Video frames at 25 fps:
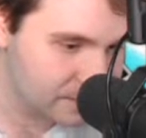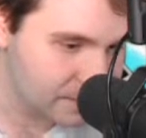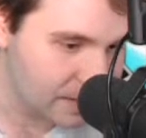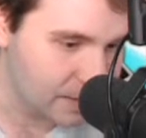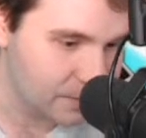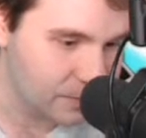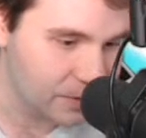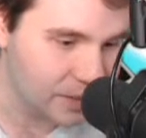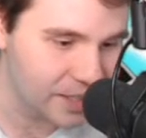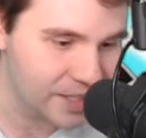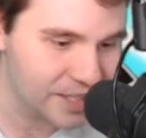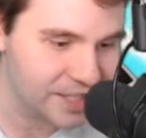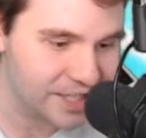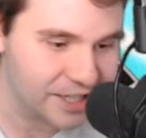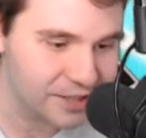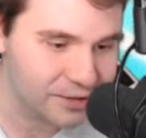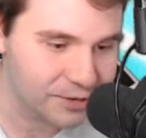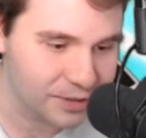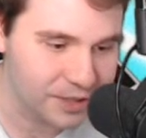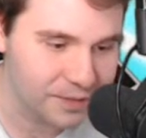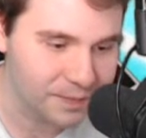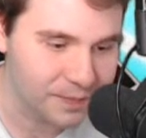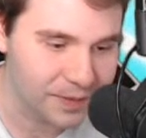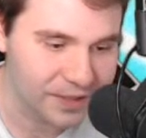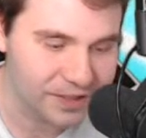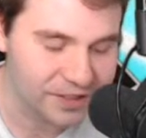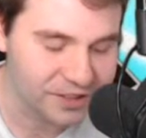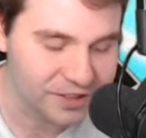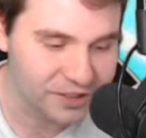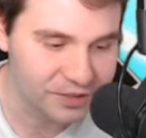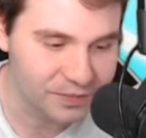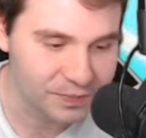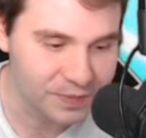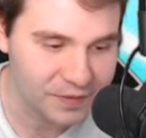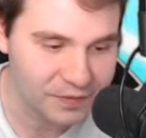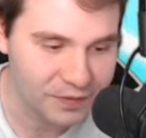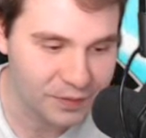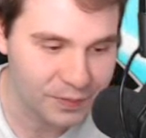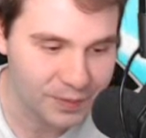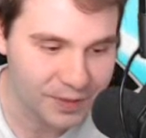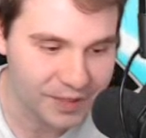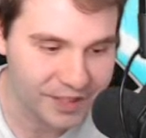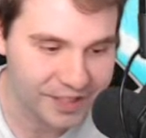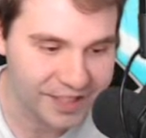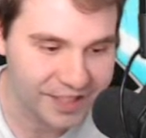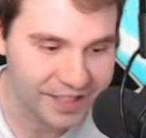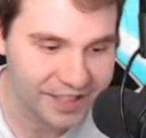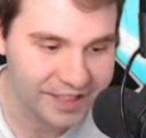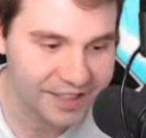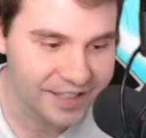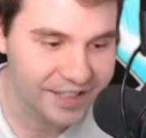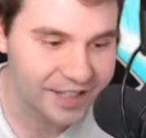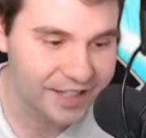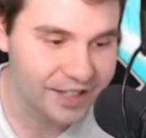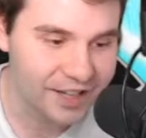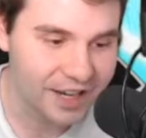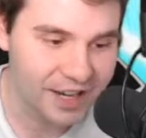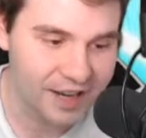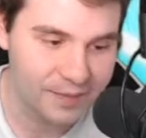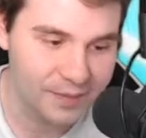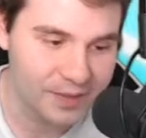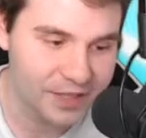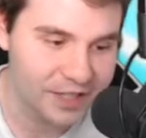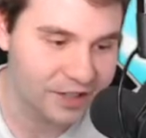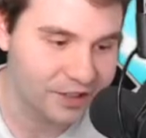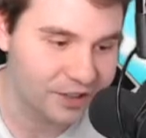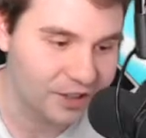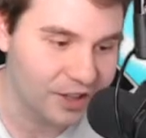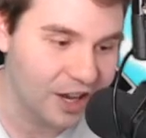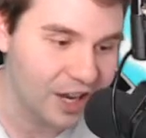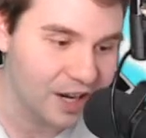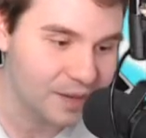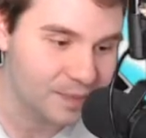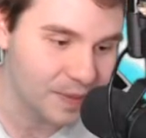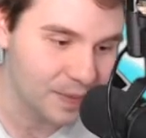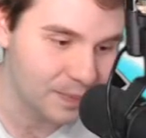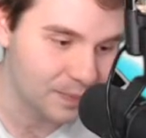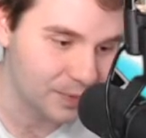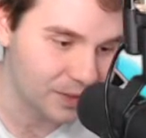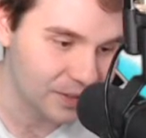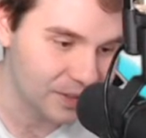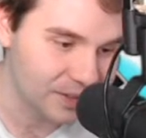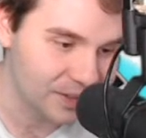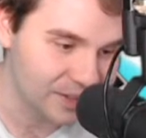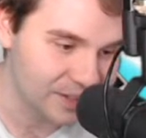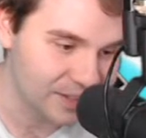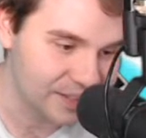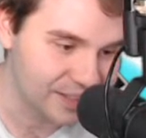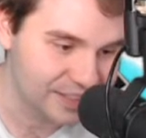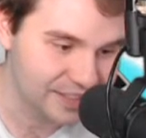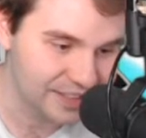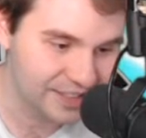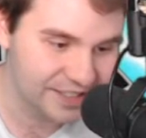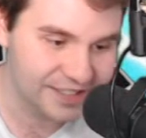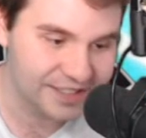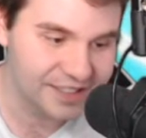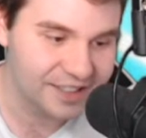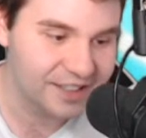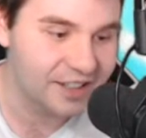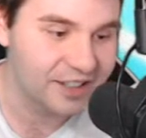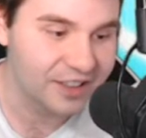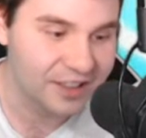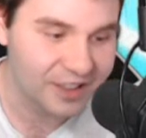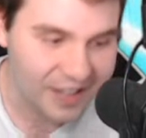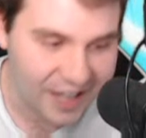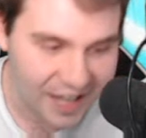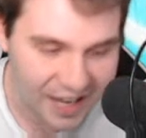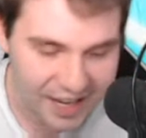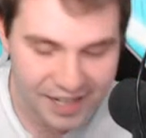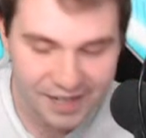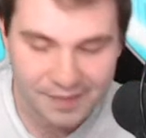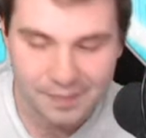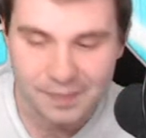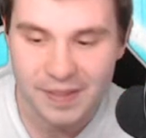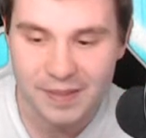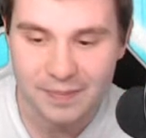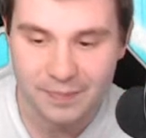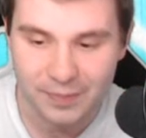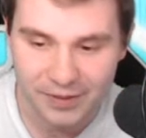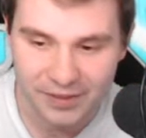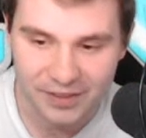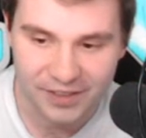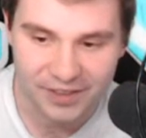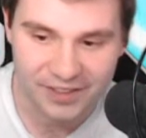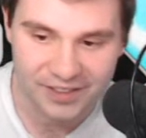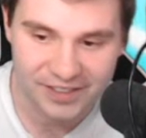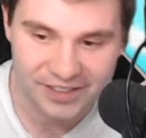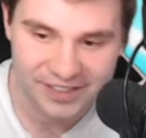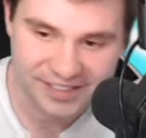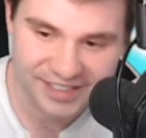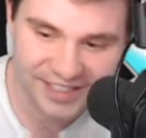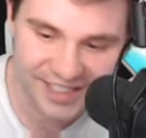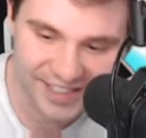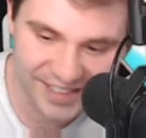I'm ready to see Green Piccolo in PvP again. I mean, a lot of people are. A lot of people are.